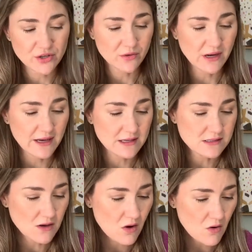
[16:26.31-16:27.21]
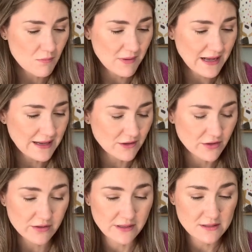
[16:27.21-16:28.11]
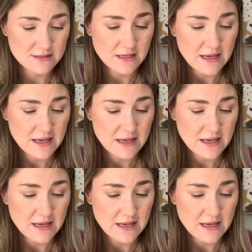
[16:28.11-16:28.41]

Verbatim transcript: you guys. Oh my goodness.